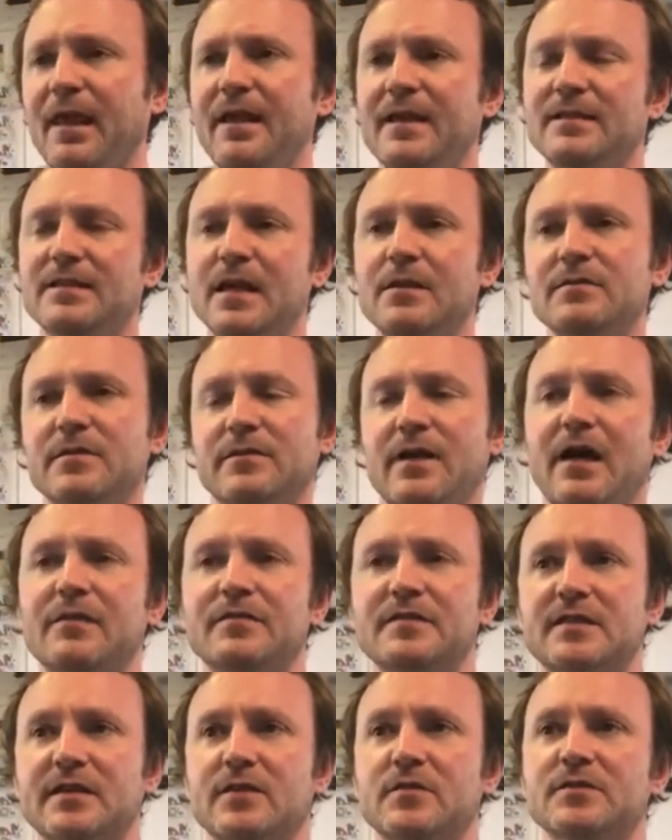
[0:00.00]
In terms of other
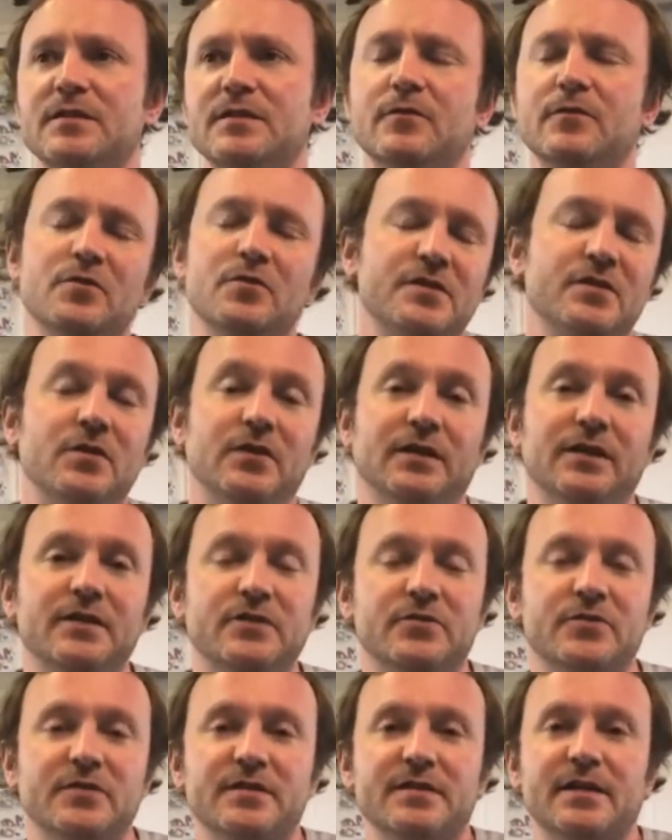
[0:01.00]
skills, of course, you've got
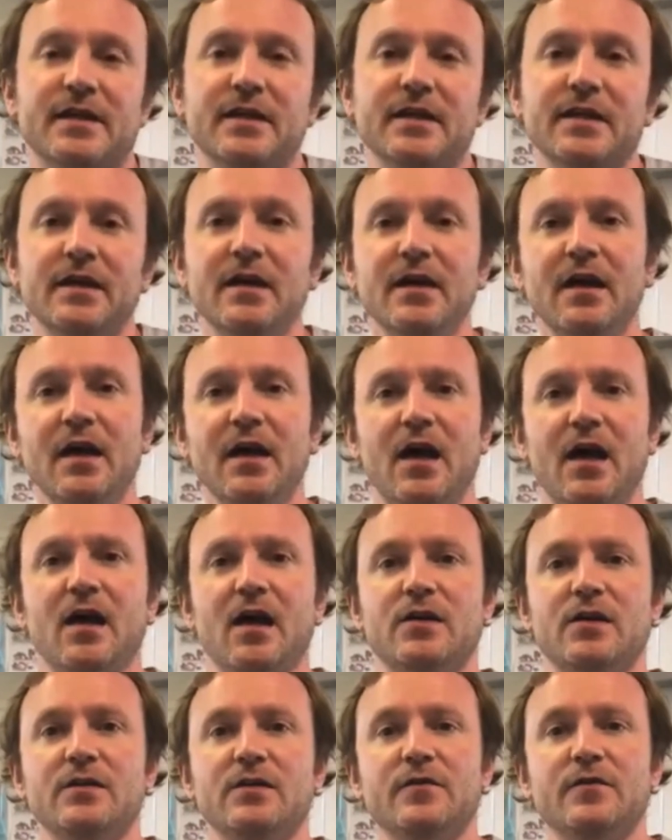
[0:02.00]
literacy,
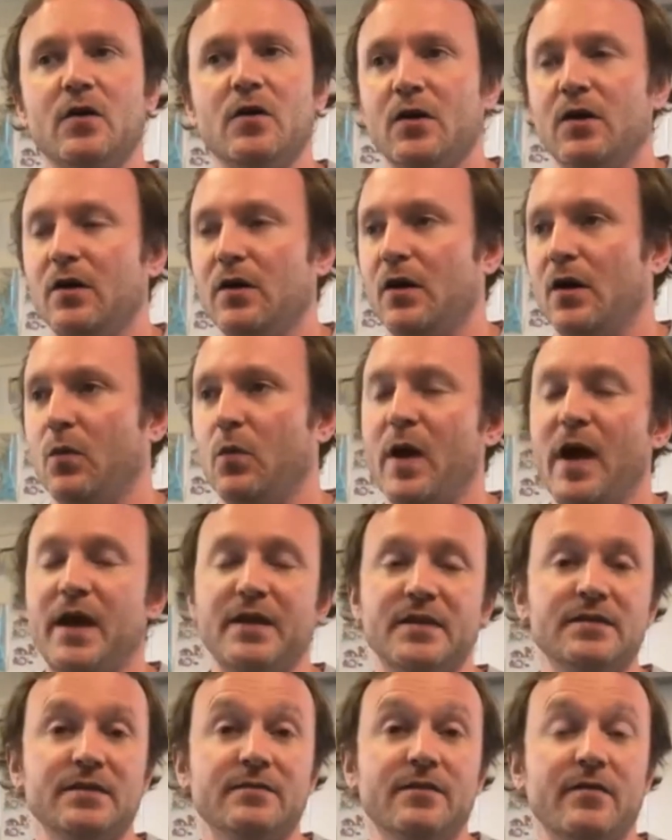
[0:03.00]
you've got
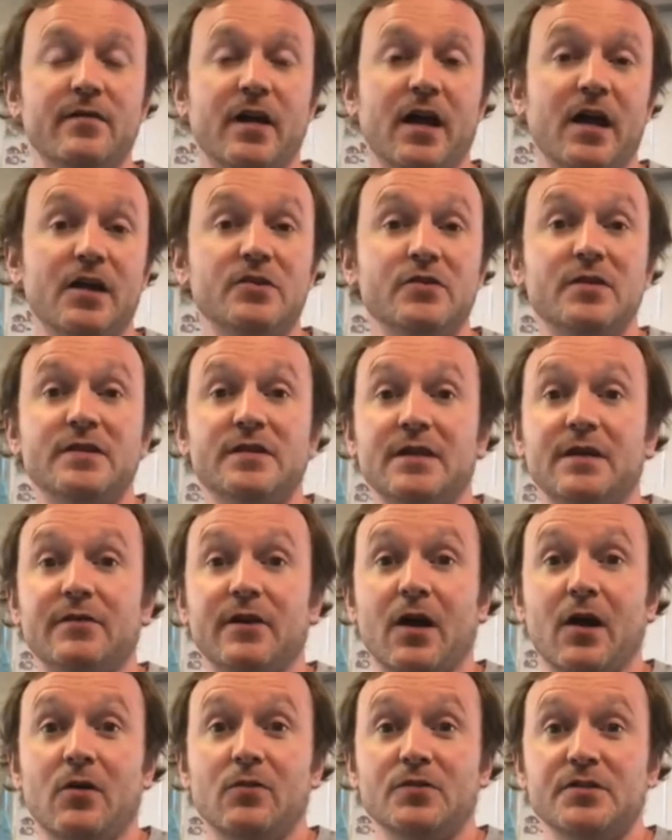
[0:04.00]
awareness of other countries and other
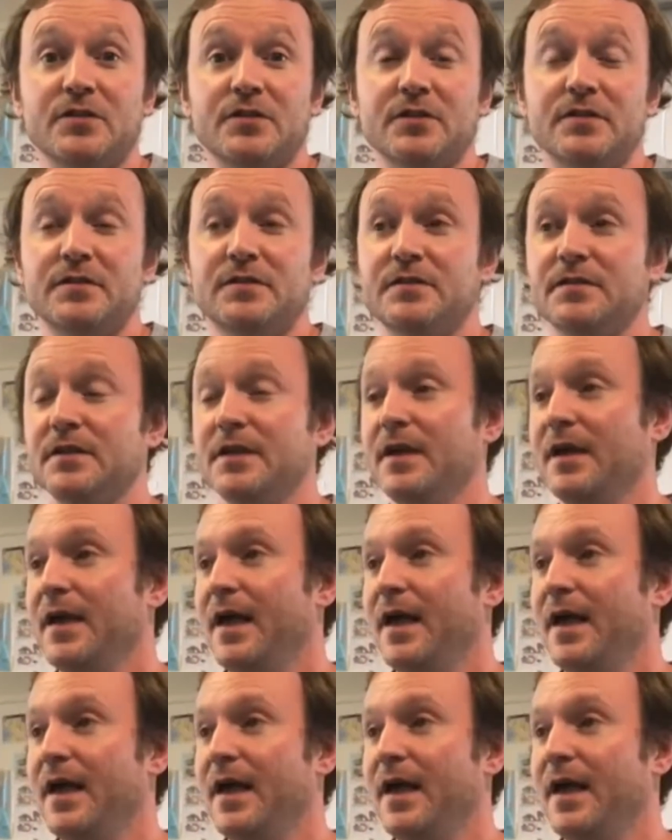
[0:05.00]
cultures.